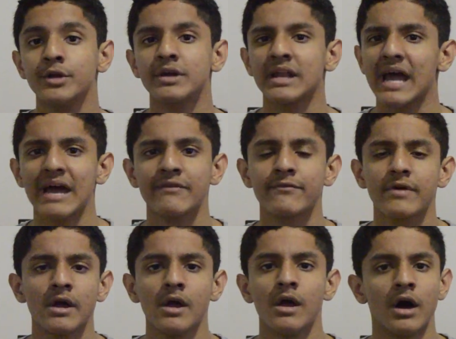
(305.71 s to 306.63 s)
you can have
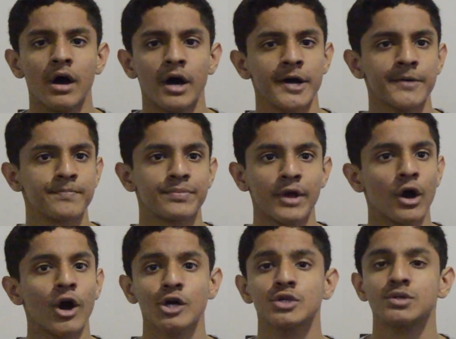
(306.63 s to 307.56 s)

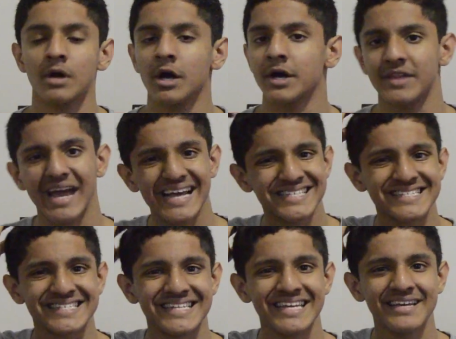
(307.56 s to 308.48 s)
the
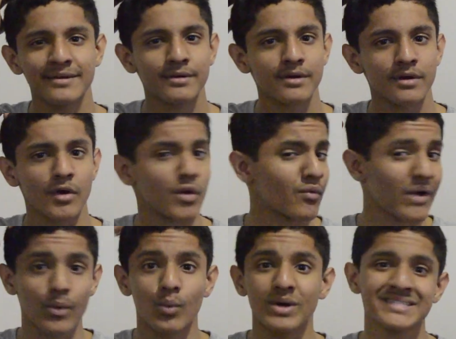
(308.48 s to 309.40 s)
SSD
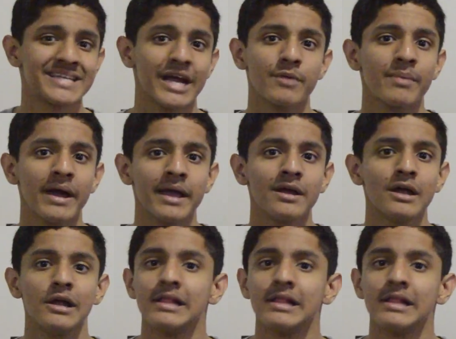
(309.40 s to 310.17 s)
around 1 terabyte,